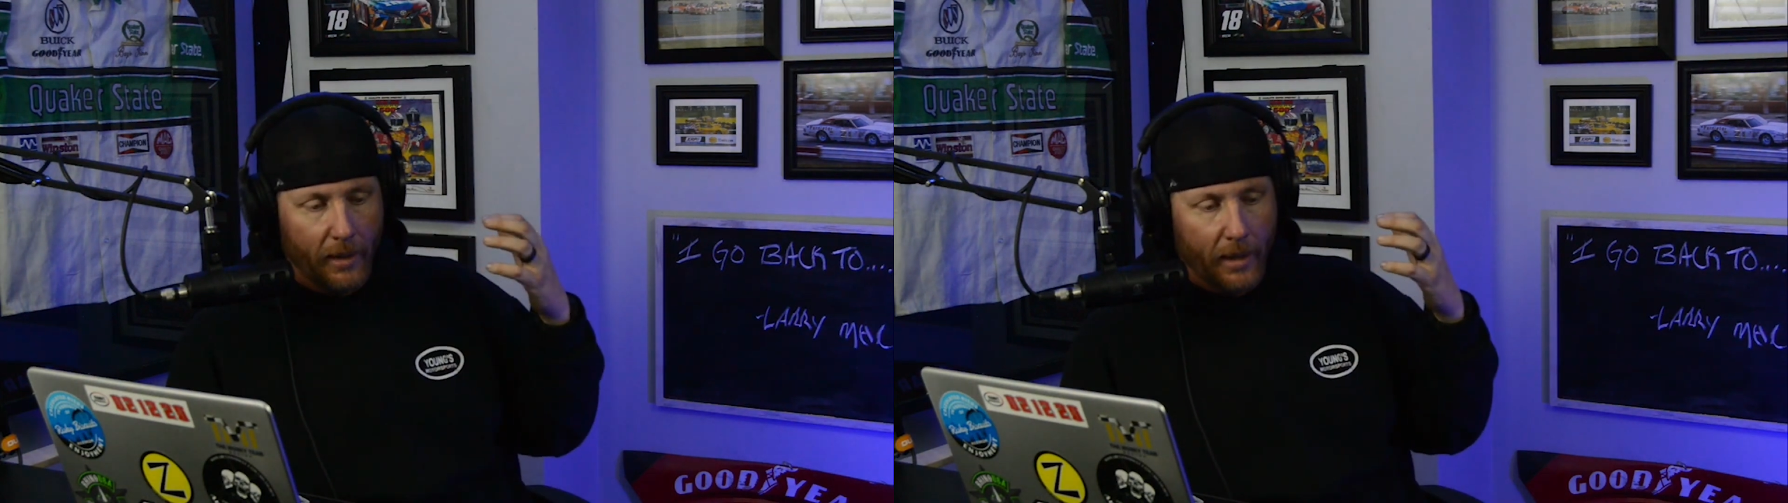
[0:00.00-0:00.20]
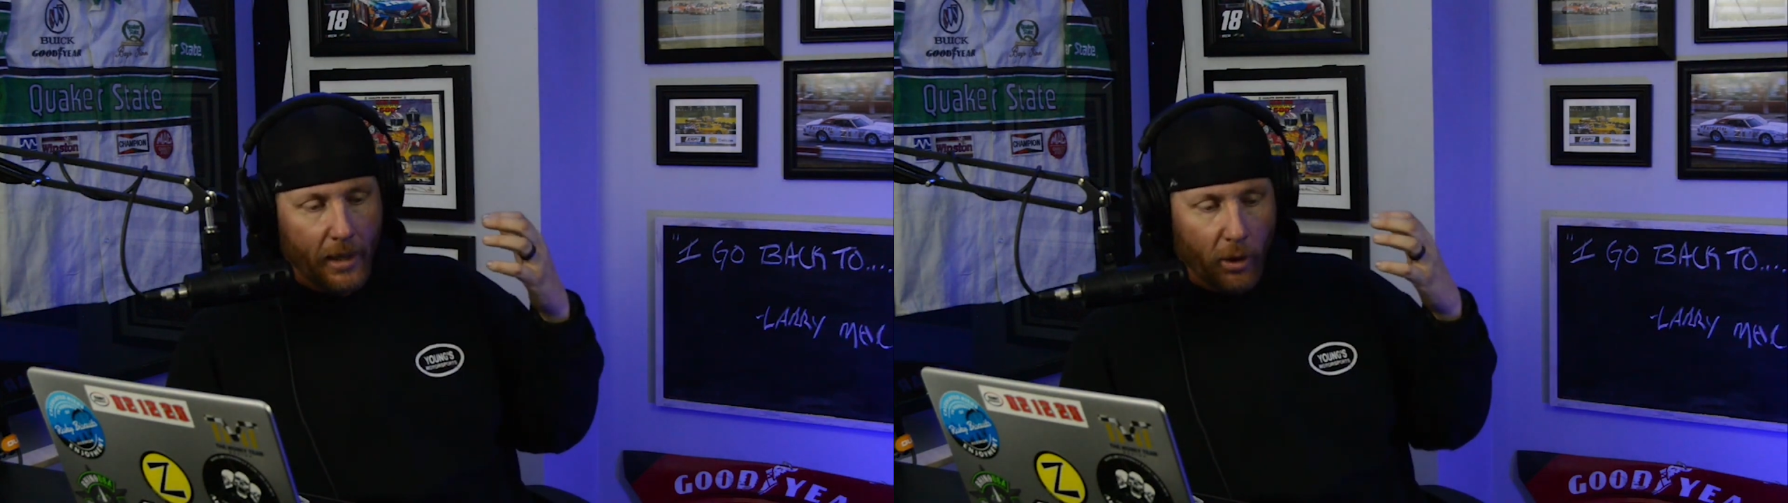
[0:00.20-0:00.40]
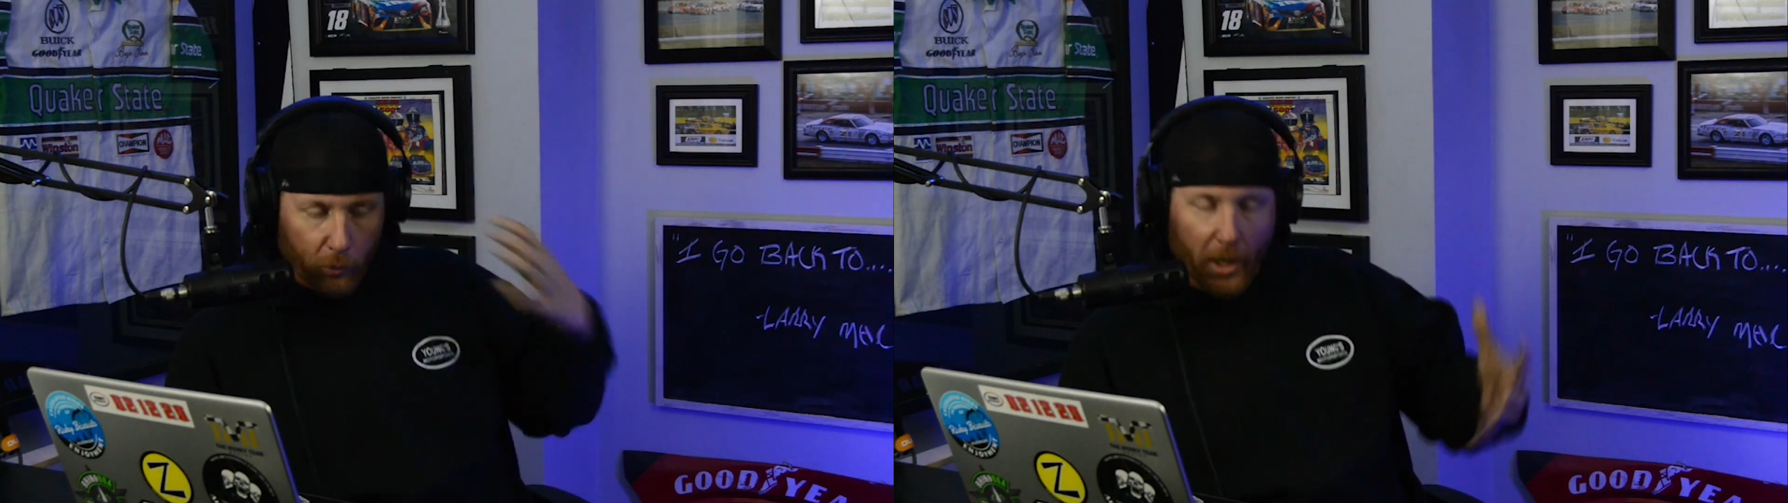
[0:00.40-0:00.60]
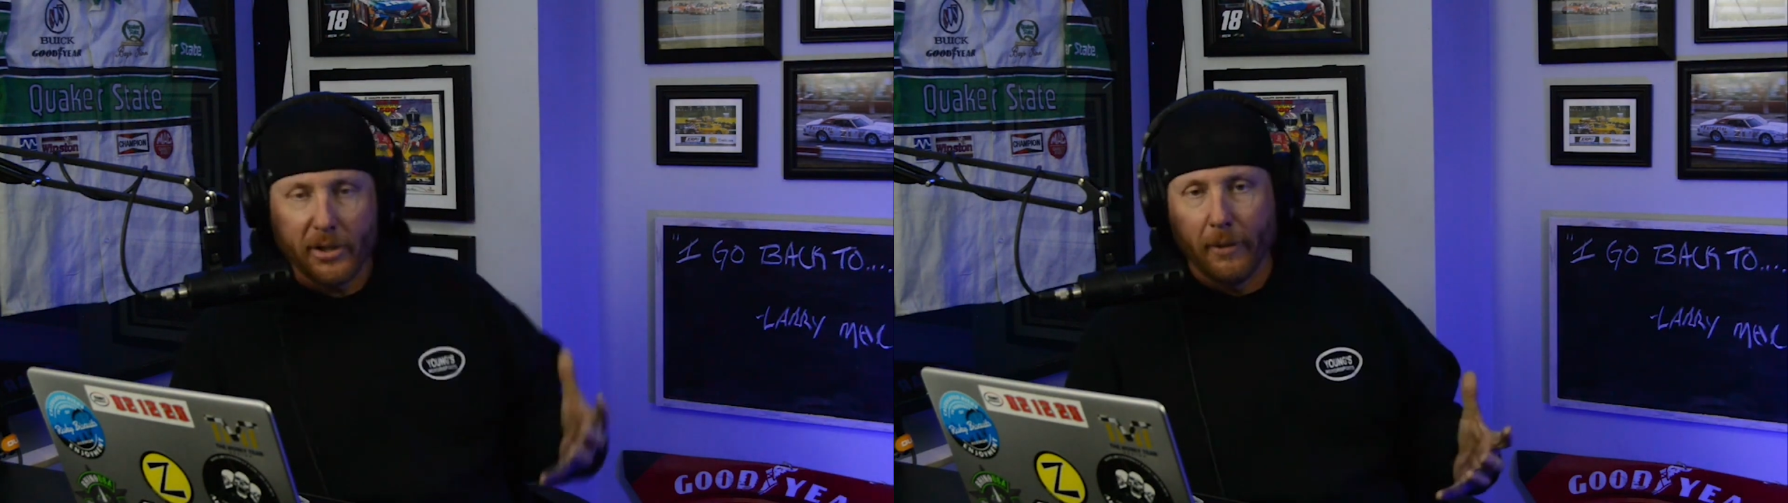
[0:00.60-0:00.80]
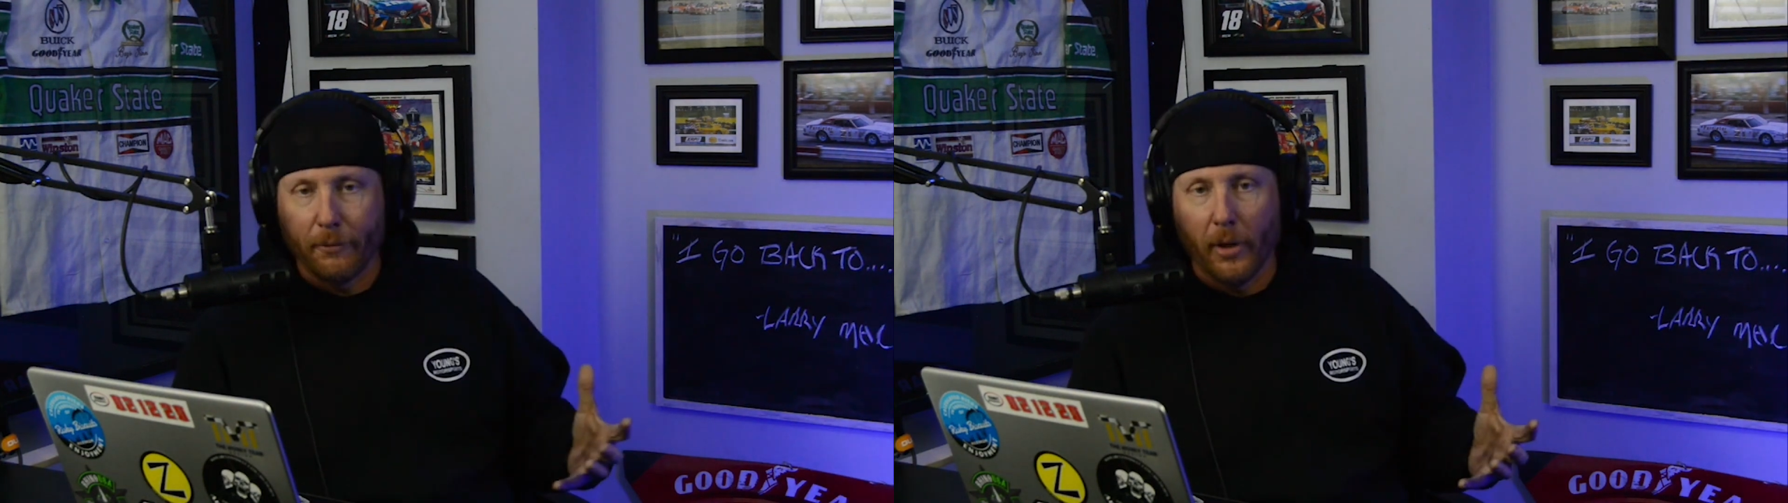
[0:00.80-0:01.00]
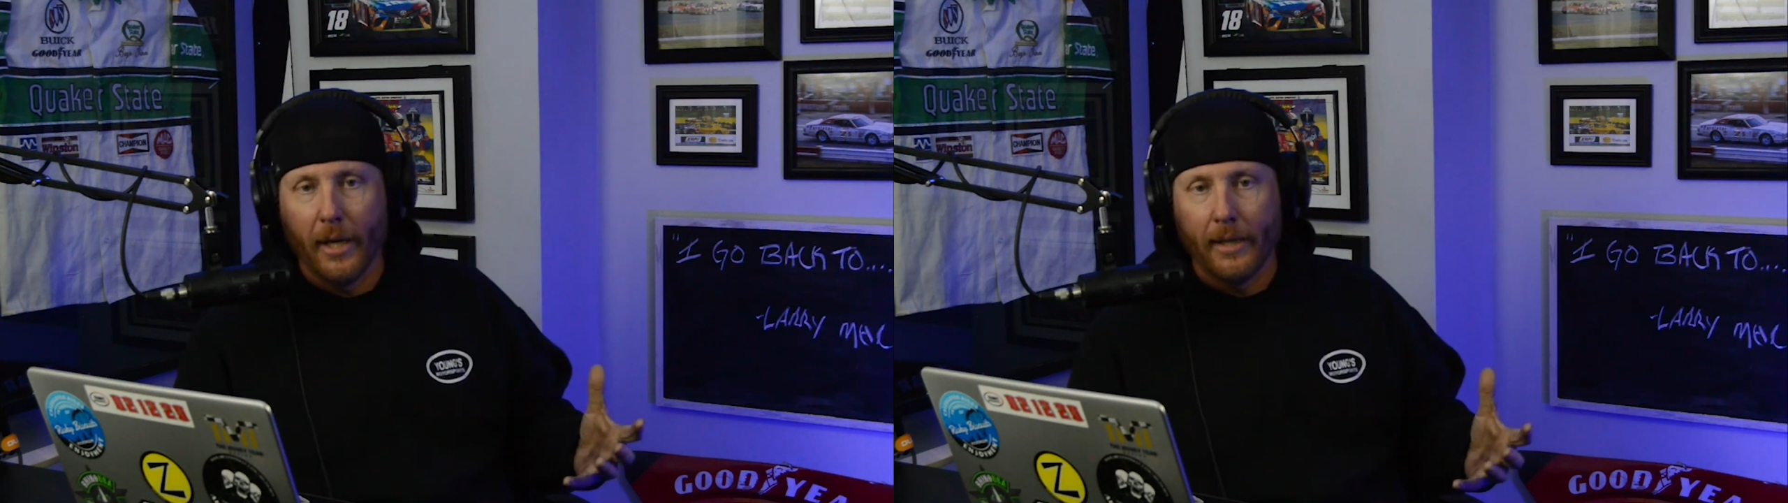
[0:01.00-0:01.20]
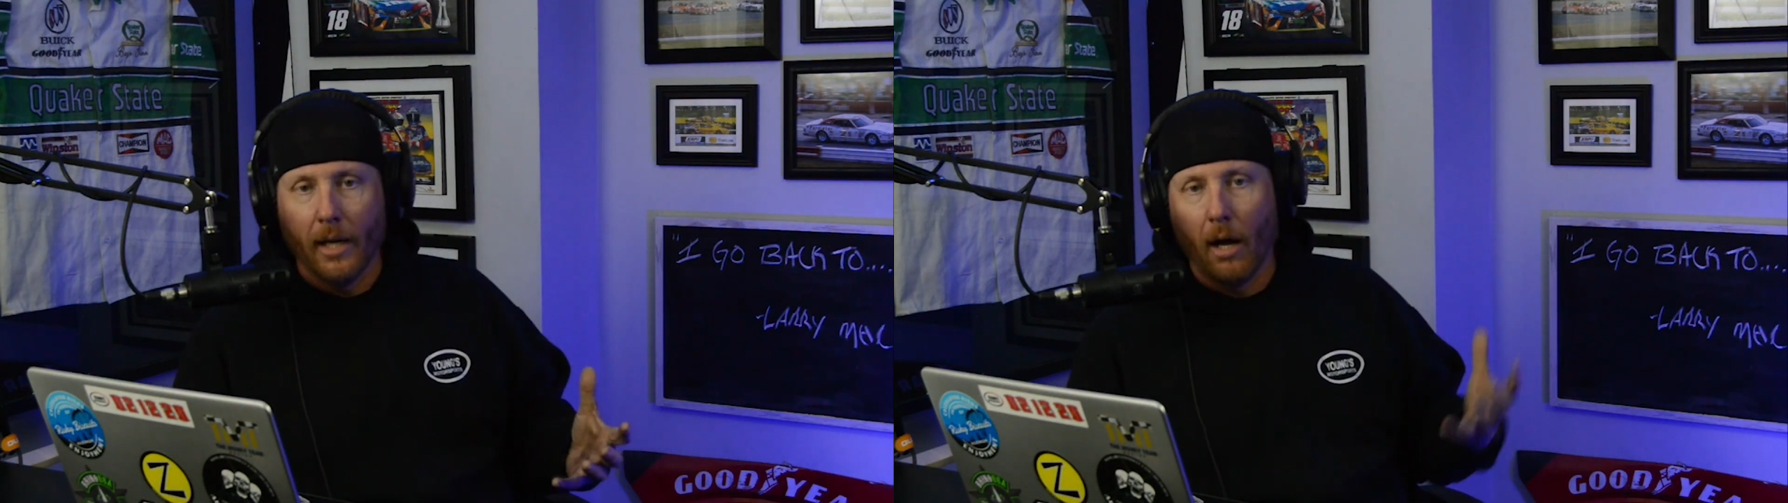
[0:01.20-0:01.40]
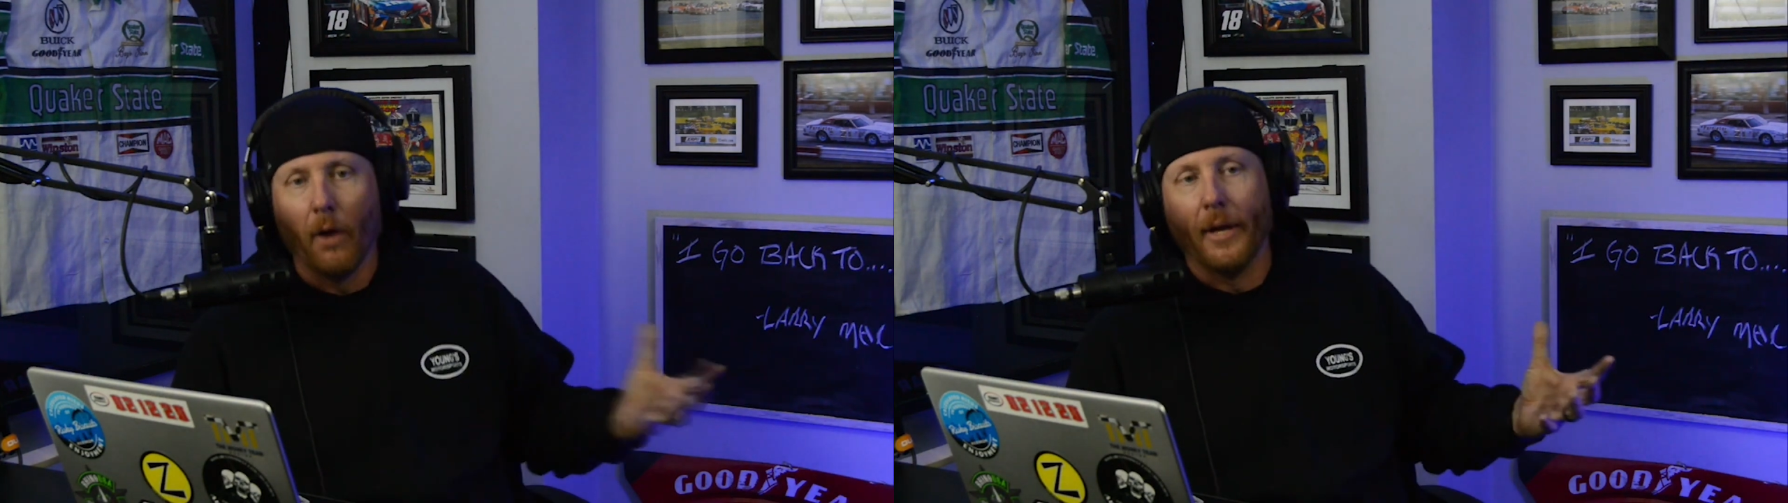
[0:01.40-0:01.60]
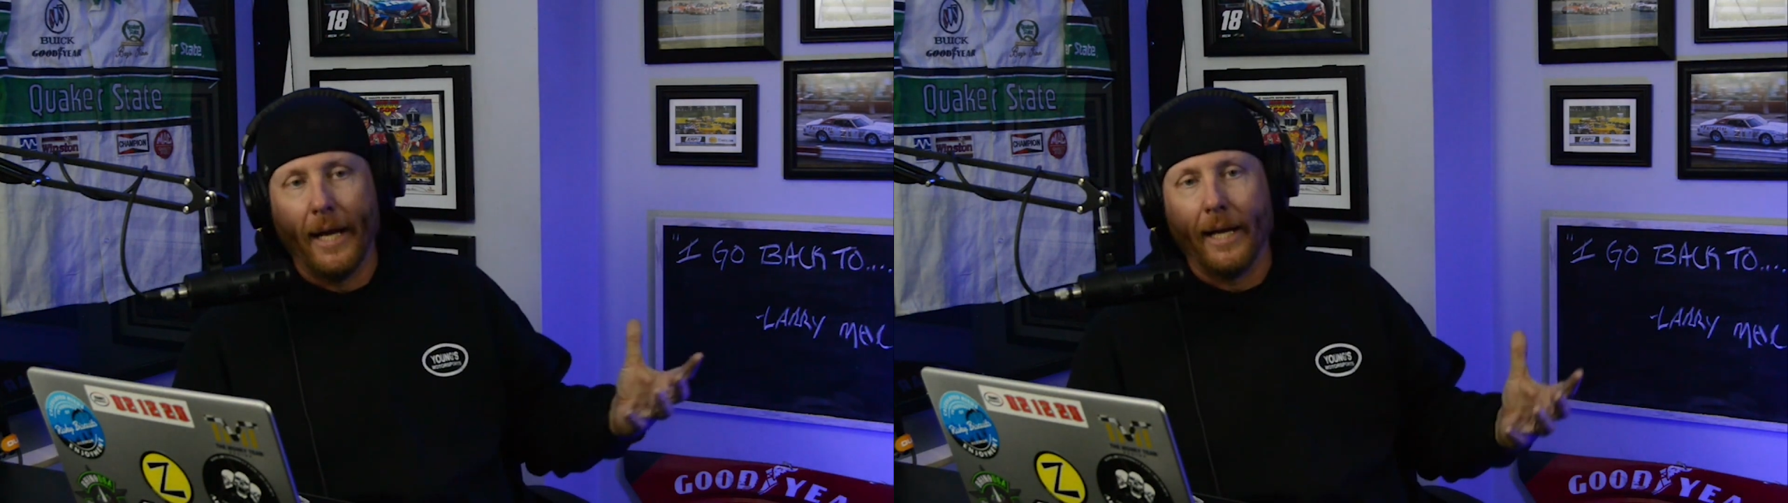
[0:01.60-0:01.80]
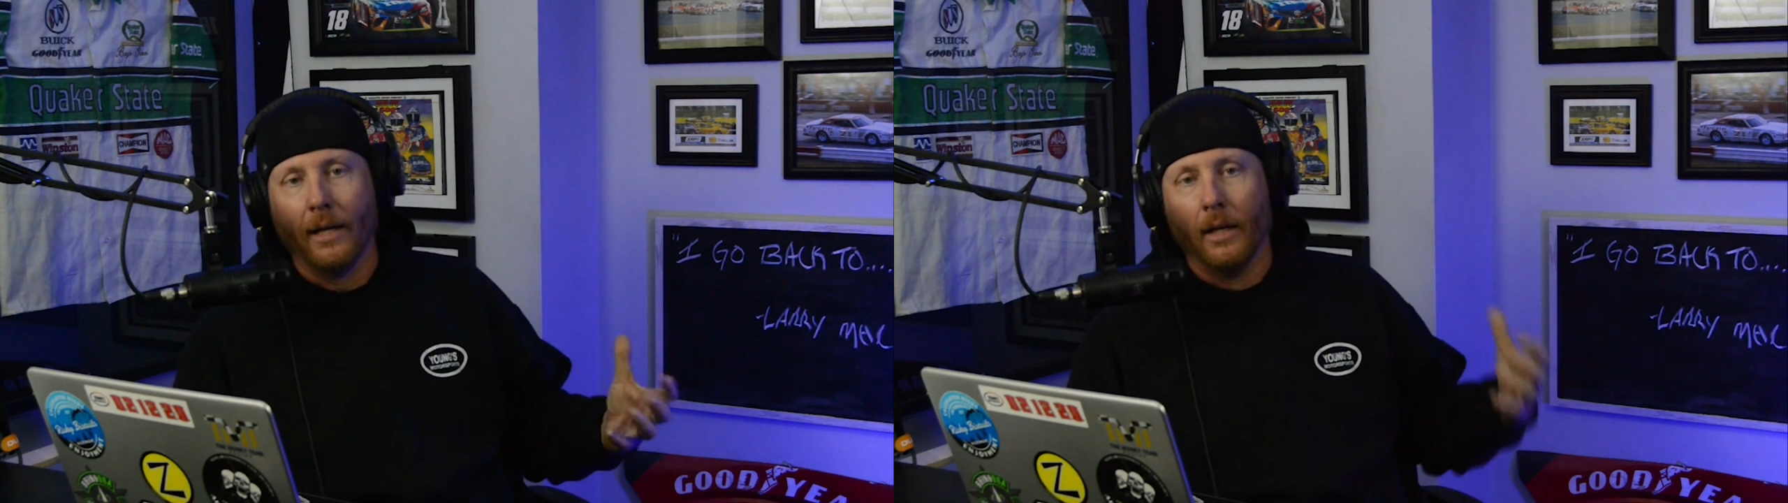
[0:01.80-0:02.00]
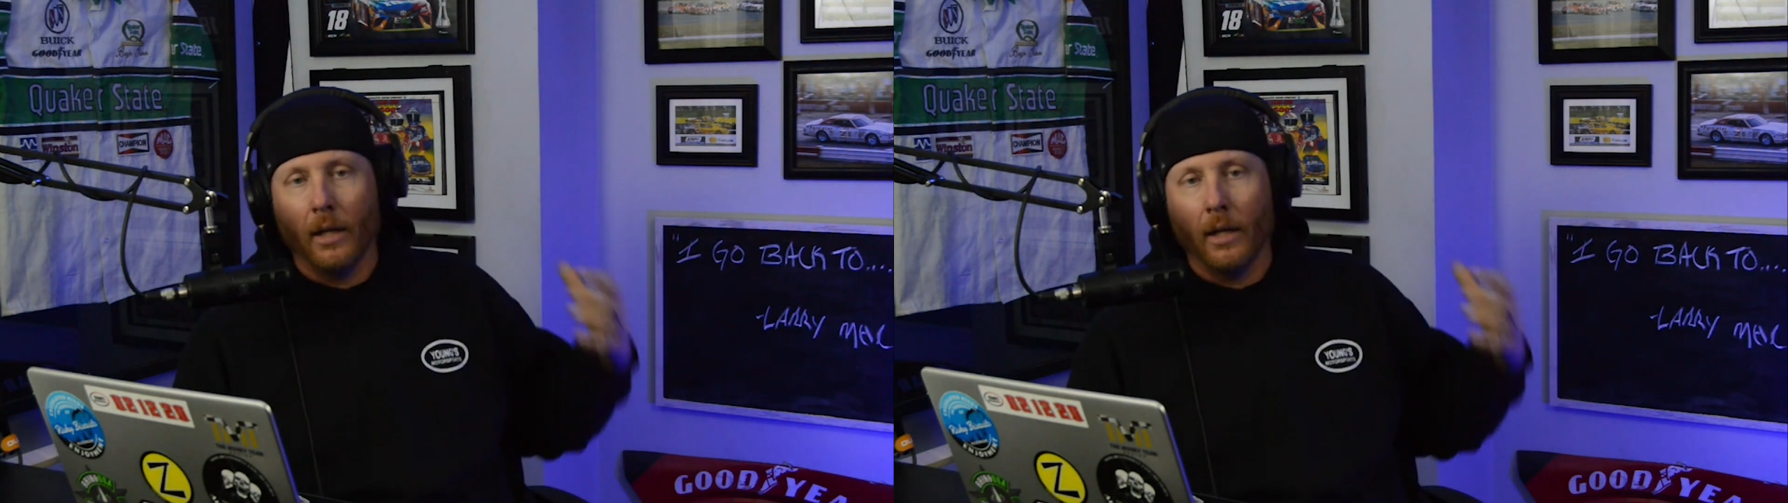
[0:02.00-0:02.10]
runs up front all day